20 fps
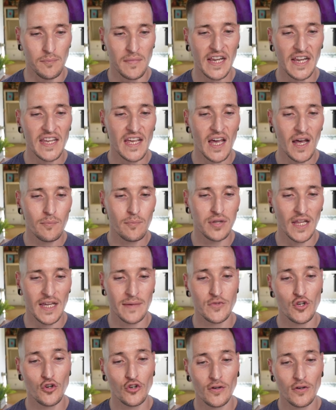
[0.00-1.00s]
Media
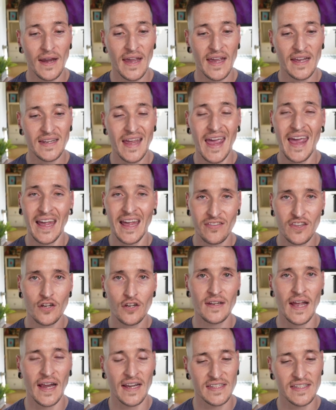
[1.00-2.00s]
blame Ukraine and the
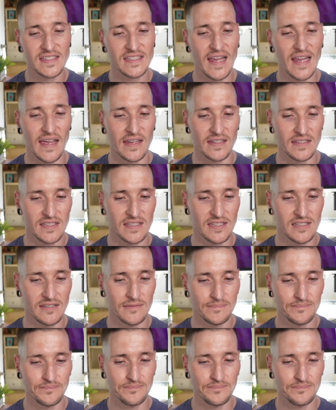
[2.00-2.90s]
United States.